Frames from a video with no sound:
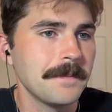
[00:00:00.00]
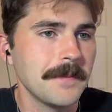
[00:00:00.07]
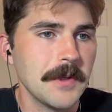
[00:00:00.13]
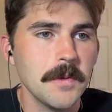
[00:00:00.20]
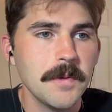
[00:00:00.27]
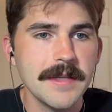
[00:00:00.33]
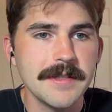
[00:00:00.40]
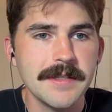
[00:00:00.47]

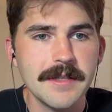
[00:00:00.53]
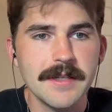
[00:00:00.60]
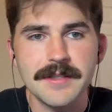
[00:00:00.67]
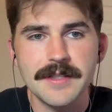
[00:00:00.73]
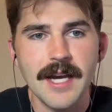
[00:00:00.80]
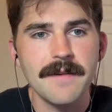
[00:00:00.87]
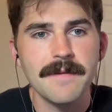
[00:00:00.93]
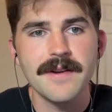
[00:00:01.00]
You get to
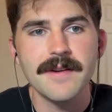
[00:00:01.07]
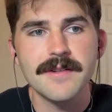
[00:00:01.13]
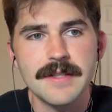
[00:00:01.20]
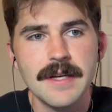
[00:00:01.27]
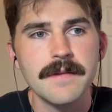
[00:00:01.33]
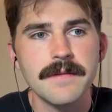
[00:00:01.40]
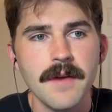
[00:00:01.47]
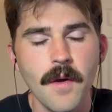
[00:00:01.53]
decide for
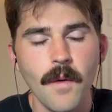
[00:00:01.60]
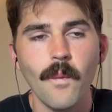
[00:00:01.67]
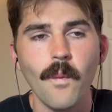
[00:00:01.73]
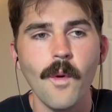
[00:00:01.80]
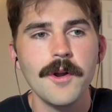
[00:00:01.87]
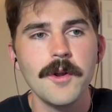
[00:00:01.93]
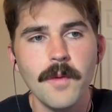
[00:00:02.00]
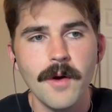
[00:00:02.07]
yourself.
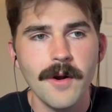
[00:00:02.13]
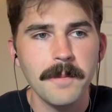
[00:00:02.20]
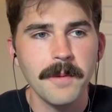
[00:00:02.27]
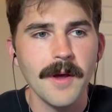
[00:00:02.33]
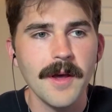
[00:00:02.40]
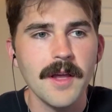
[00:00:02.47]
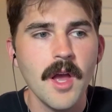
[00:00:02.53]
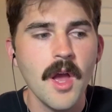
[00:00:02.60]
Where do you want to
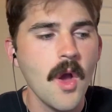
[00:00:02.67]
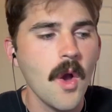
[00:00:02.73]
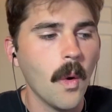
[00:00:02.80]
play?